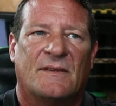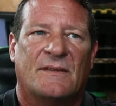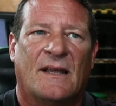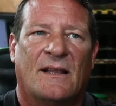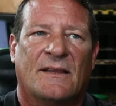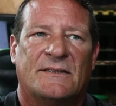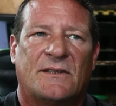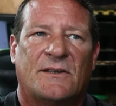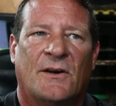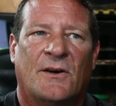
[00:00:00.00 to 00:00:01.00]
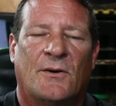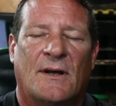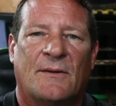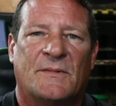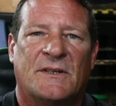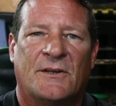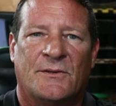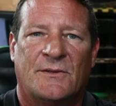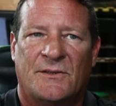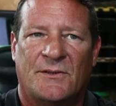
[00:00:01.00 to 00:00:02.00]
Now let's go. I'm going to
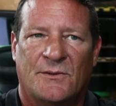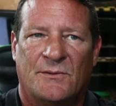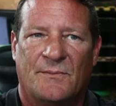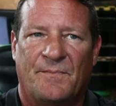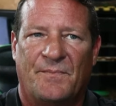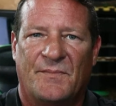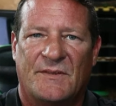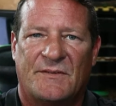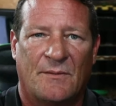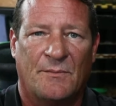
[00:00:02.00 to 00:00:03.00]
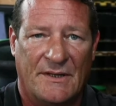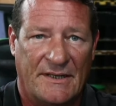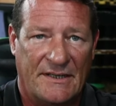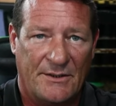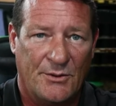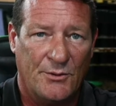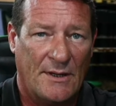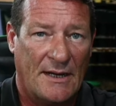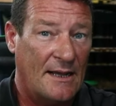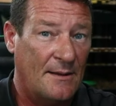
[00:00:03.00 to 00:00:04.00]
go to somebody
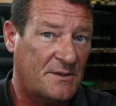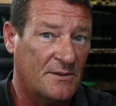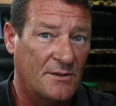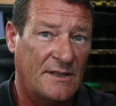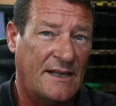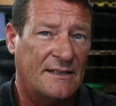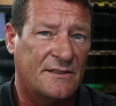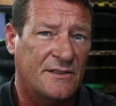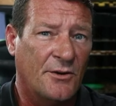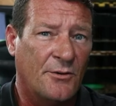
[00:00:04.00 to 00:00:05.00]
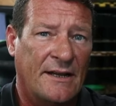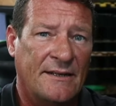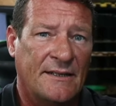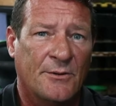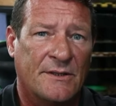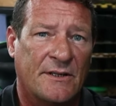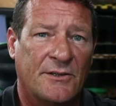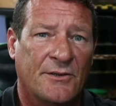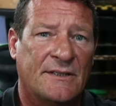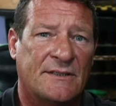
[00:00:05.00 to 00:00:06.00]
who absolutely has no idea what they're
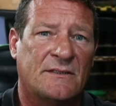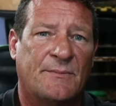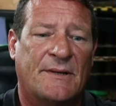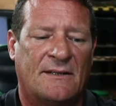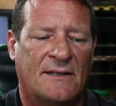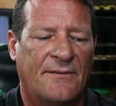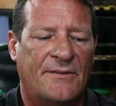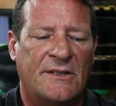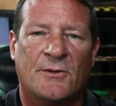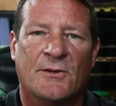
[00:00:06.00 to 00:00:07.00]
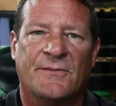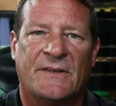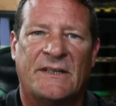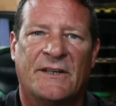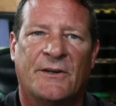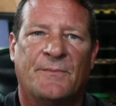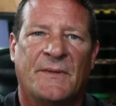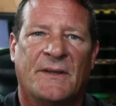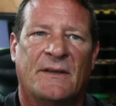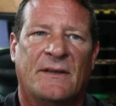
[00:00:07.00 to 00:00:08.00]
doing. This is about an 11-year-old video
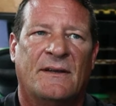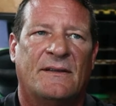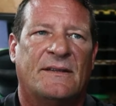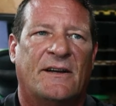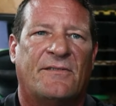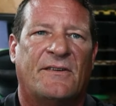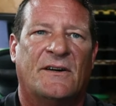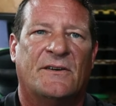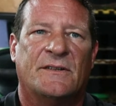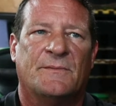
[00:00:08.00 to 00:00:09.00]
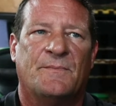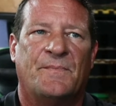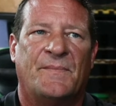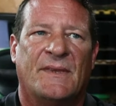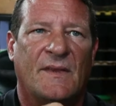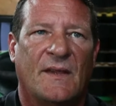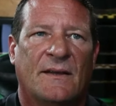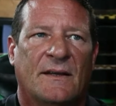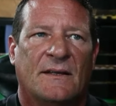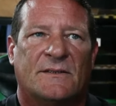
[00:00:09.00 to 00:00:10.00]
that I found.
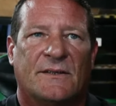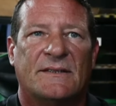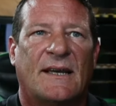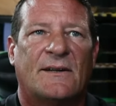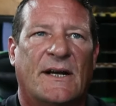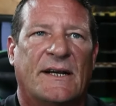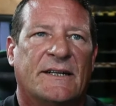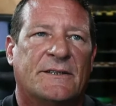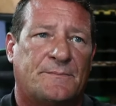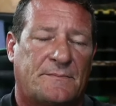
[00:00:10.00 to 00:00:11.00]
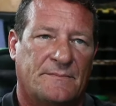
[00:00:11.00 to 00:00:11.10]
So this guy right here.